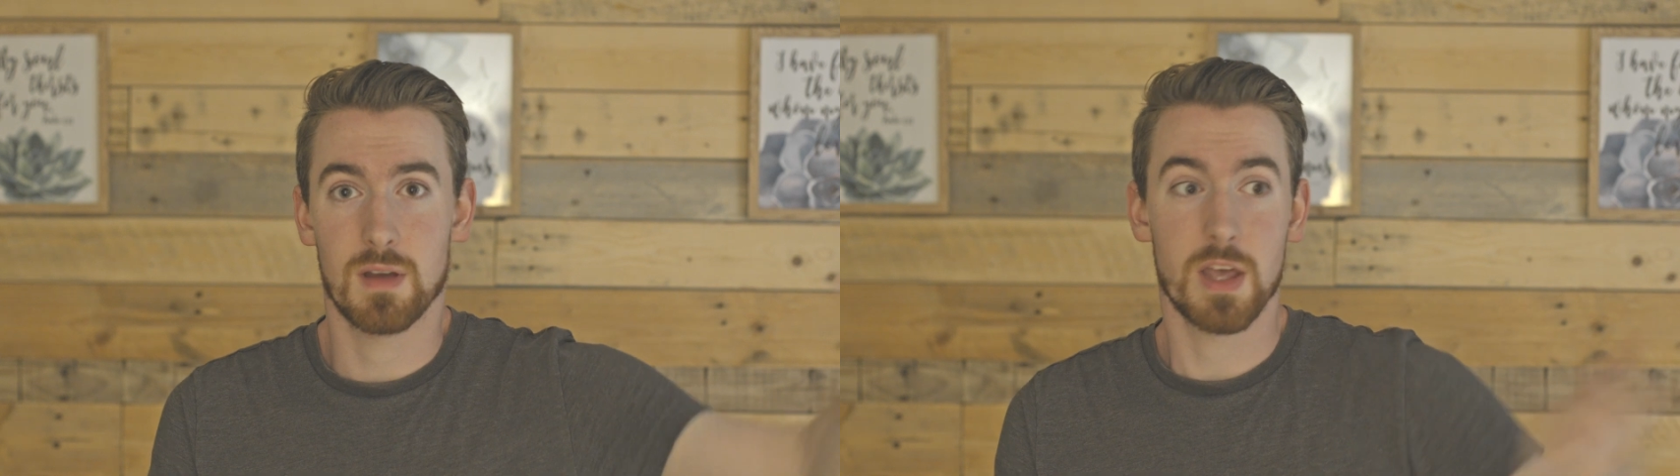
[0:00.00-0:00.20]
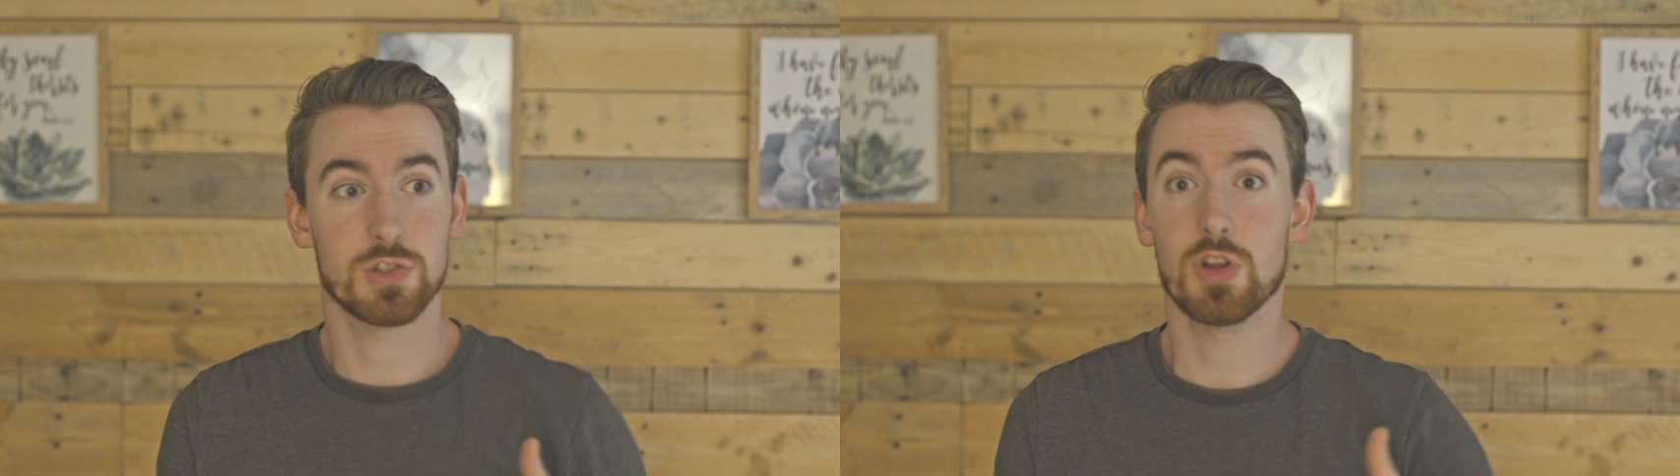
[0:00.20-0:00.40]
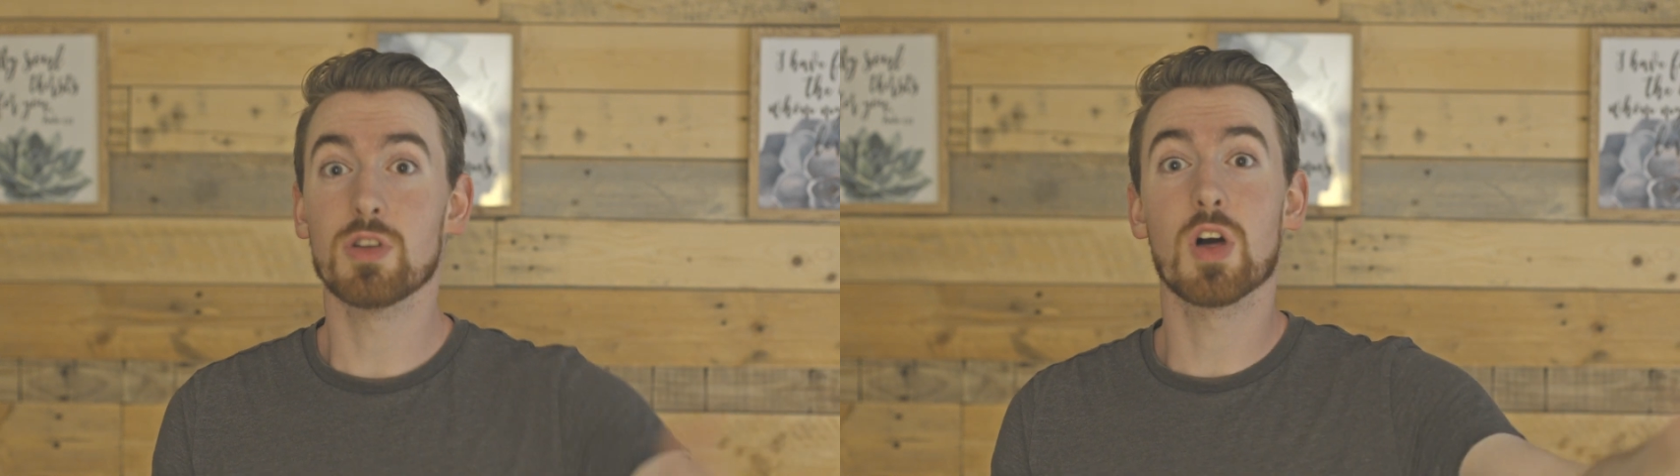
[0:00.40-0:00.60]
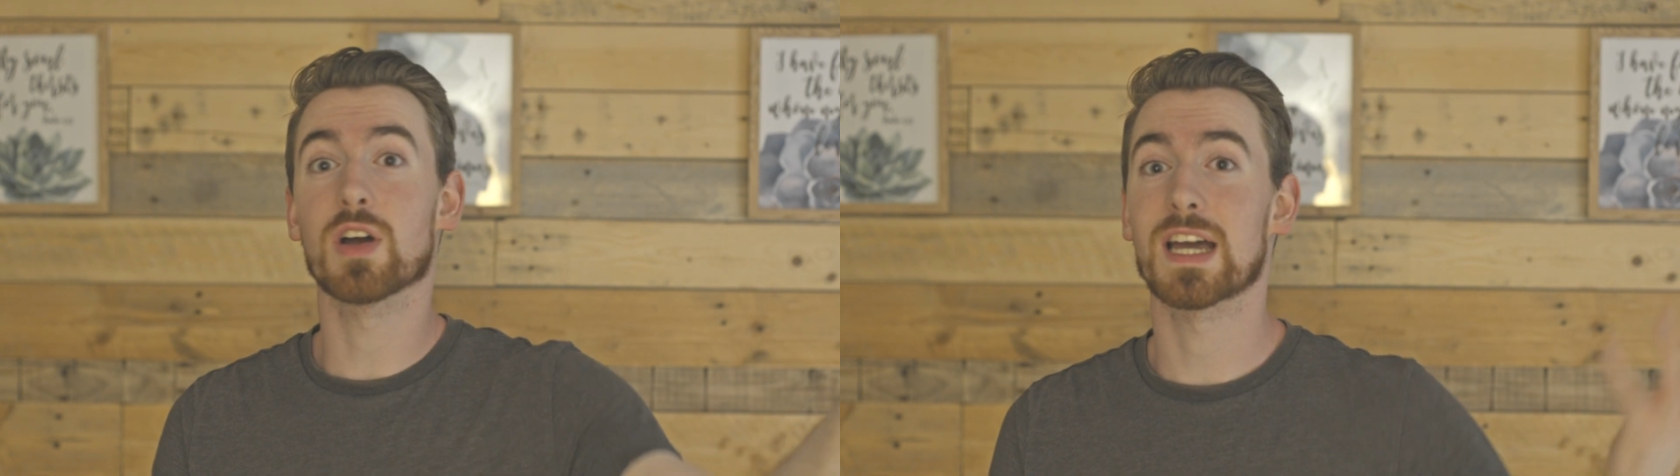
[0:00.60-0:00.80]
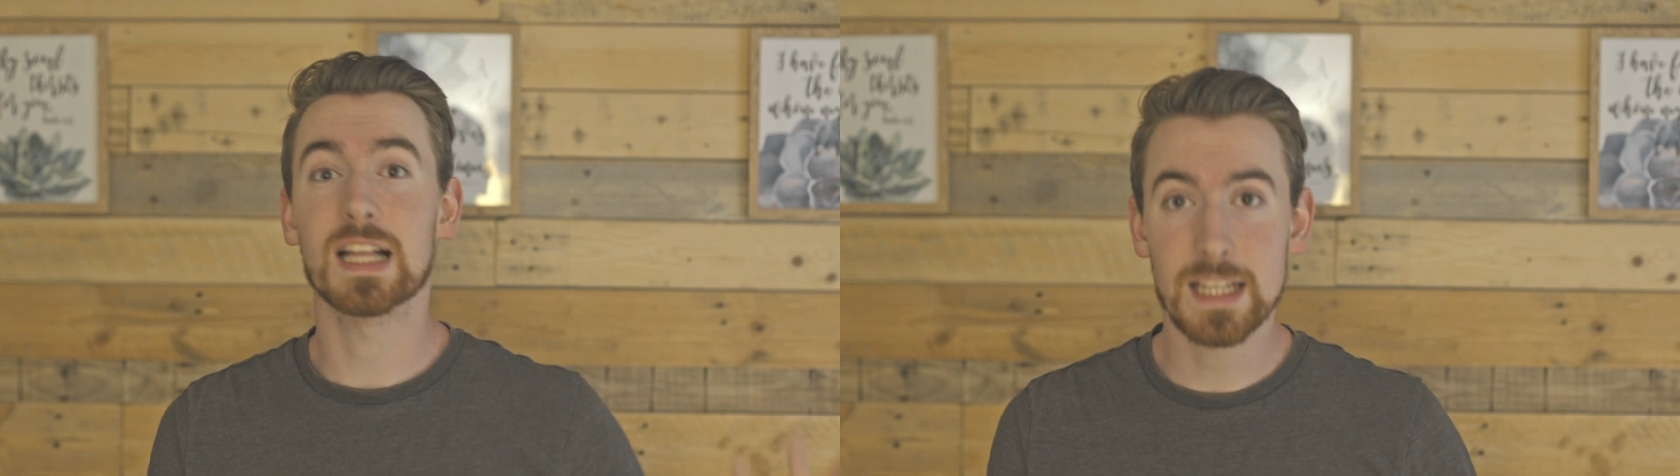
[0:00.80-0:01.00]
It's no
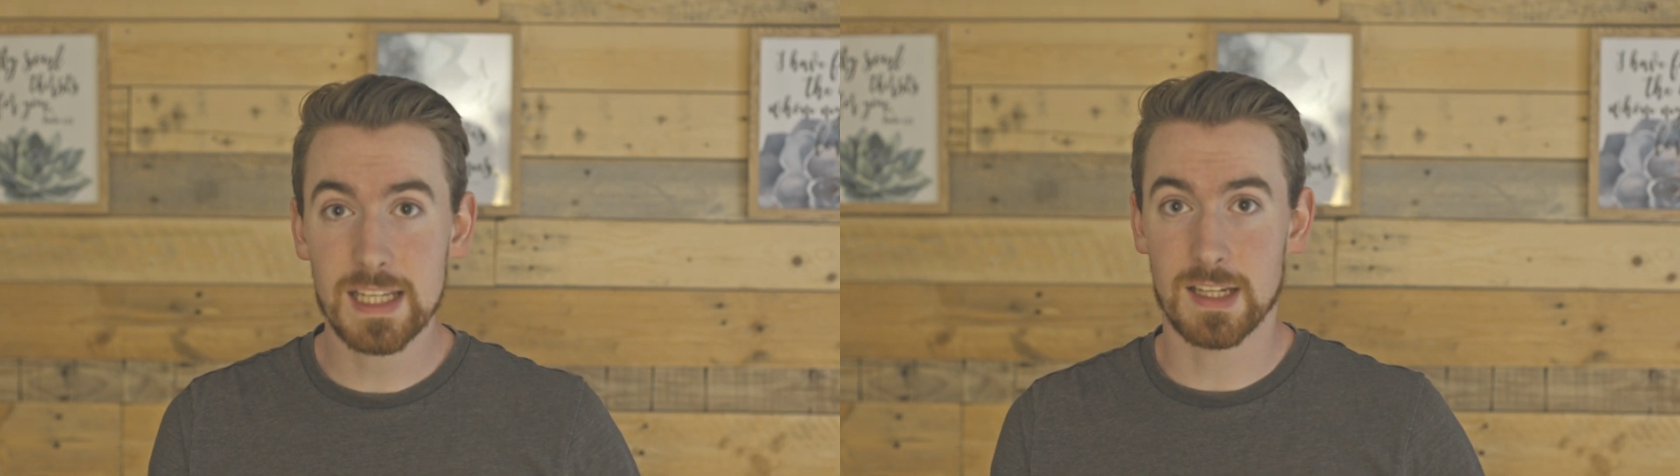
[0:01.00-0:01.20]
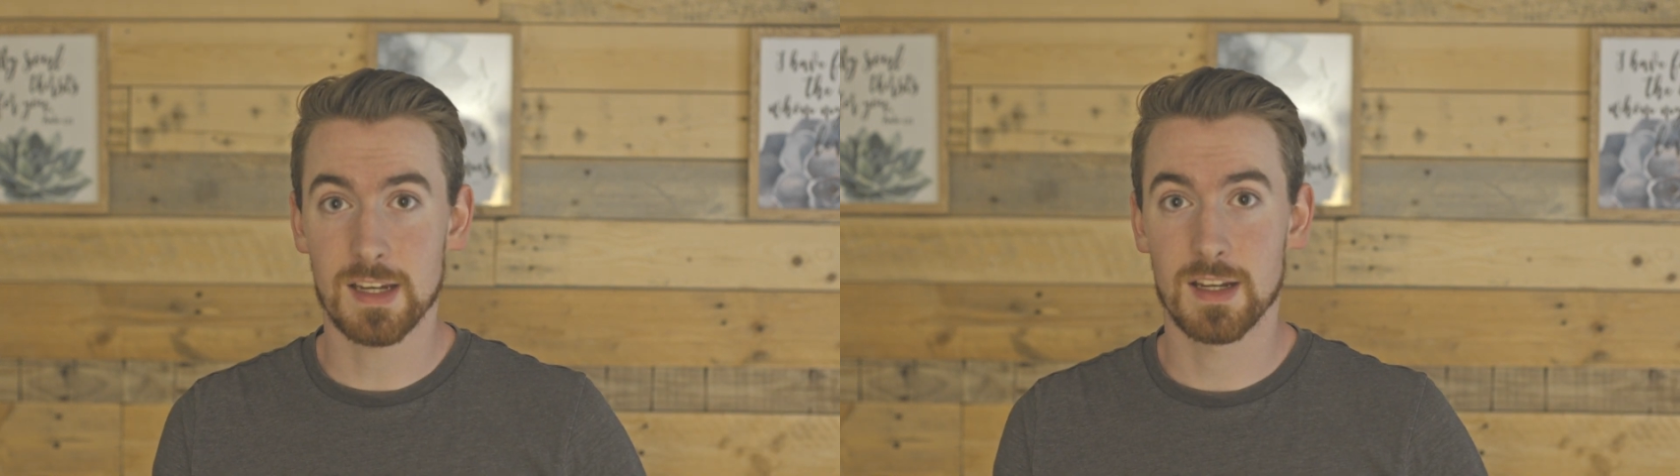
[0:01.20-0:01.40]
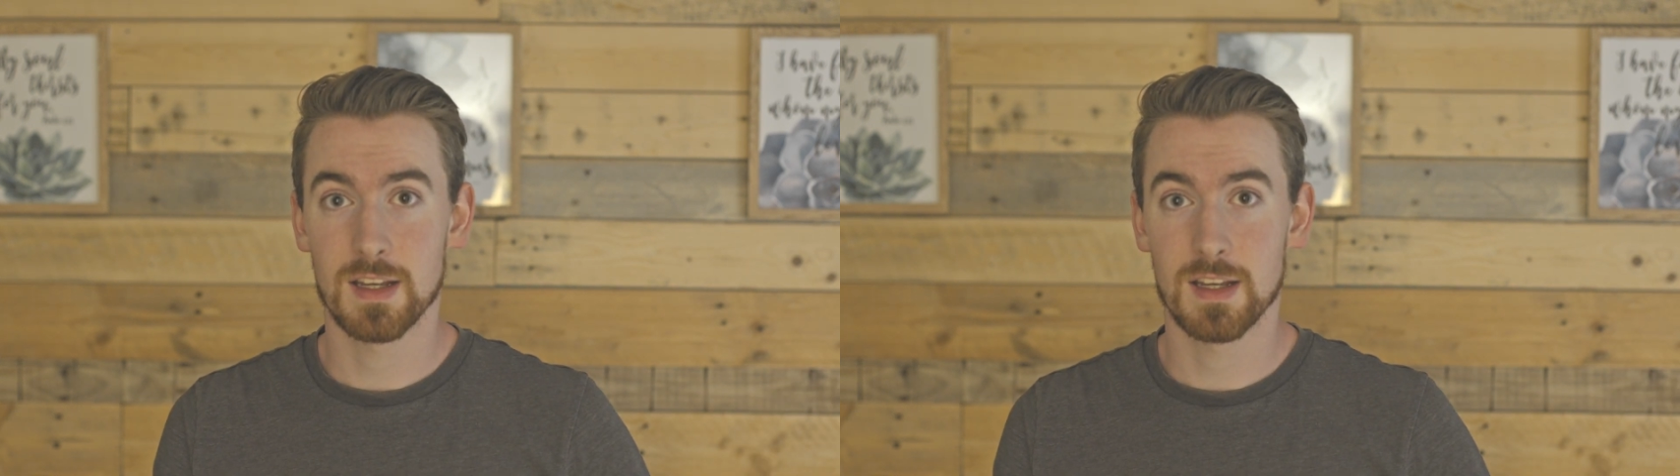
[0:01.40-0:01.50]
longer clean.